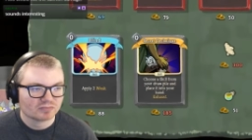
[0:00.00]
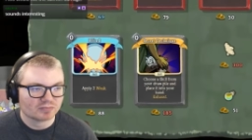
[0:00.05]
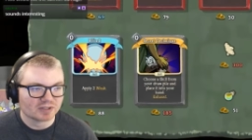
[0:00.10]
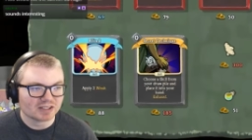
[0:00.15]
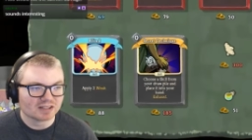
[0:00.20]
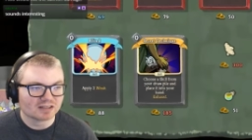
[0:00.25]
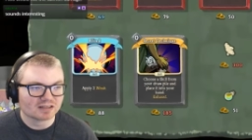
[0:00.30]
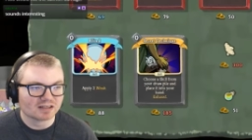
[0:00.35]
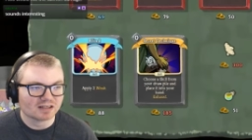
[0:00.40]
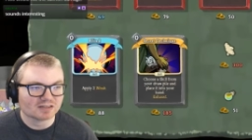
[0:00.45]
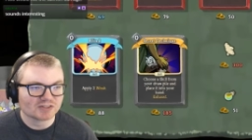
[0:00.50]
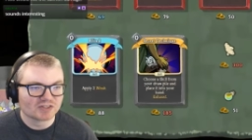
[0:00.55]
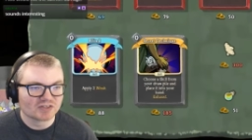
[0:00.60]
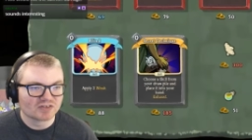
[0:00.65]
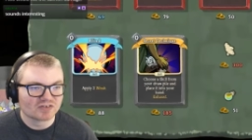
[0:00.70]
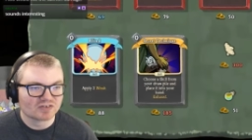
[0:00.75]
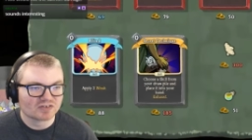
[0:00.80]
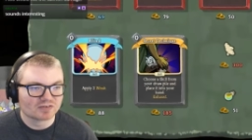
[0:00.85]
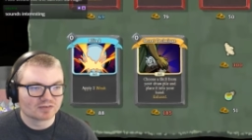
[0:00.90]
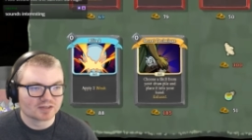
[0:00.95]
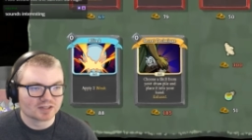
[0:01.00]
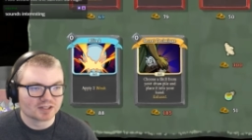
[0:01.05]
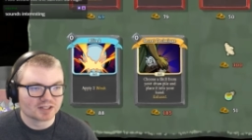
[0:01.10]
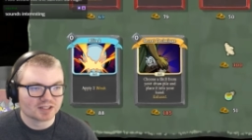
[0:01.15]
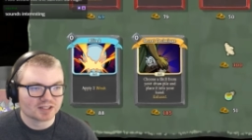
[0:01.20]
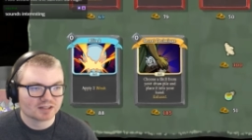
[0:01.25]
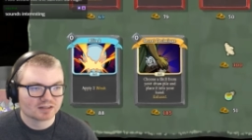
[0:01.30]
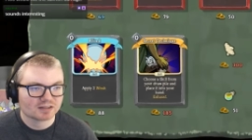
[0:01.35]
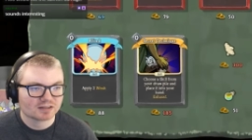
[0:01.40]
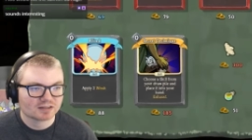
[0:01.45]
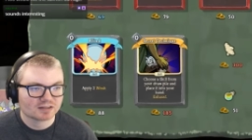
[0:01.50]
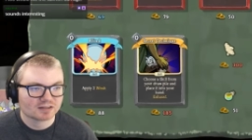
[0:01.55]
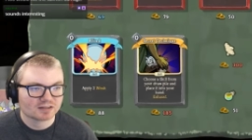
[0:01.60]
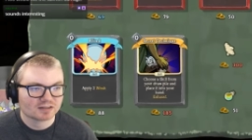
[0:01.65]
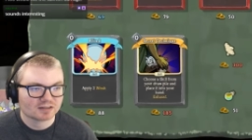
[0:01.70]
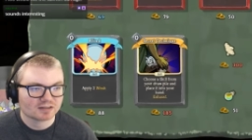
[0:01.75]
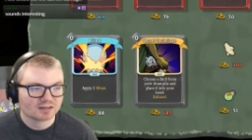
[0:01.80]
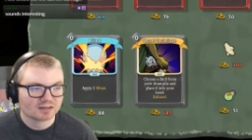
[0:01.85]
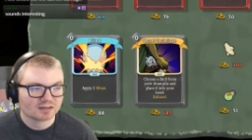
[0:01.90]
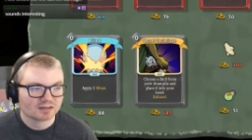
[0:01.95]
But it costs three.
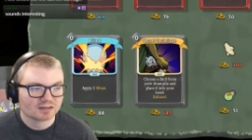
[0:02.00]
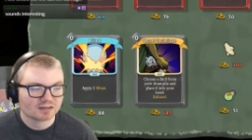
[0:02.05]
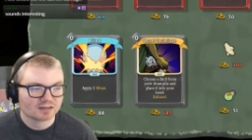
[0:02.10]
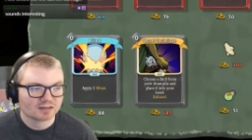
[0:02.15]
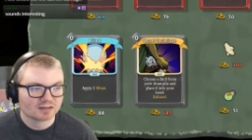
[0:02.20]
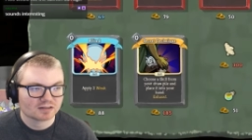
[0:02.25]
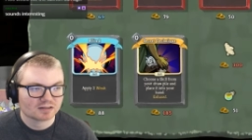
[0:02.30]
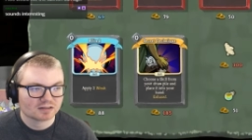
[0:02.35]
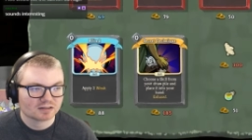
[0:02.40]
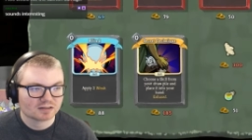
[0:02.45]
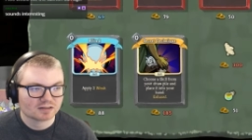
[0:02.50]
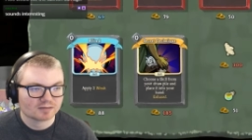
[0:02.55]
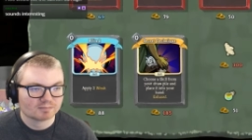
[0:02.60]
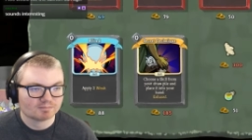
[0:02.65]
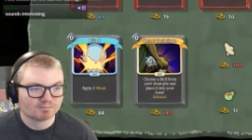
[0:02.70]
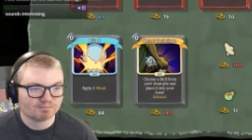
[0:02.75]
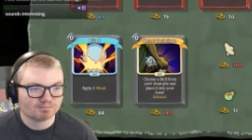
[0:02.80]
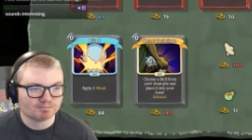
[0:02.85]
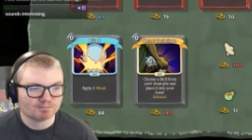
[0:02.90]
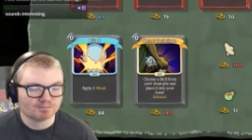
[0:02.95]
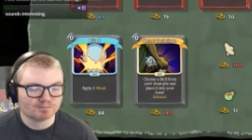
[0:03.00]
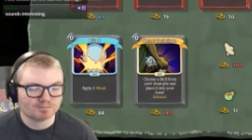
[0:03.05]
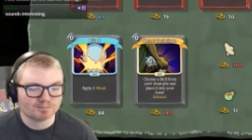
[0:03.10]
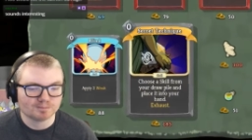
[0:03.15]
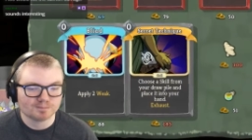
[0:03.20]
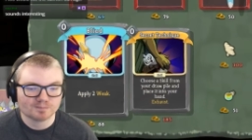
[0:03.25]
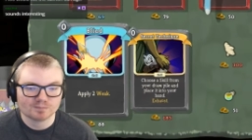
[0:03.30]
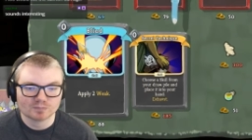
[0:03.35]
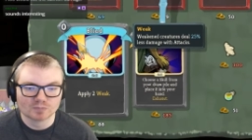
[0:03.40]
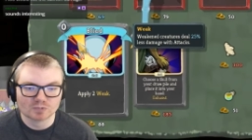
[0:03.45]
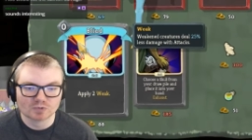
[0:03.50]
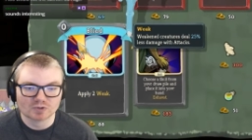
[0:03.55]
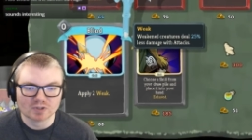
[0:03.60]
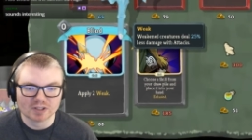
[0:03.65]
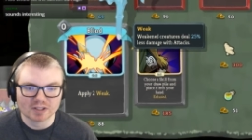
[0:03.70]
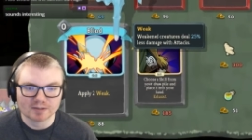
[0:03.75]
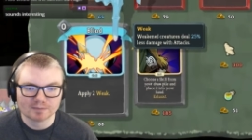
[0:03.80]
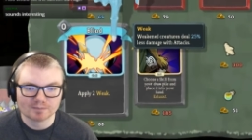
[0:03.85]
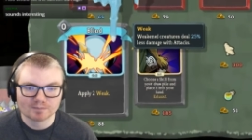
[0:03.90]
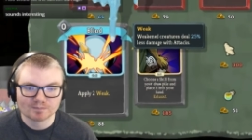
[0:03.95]
Hmm,
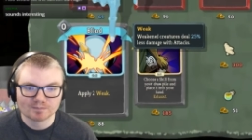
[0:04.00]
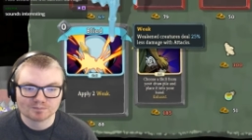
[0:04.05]
okay.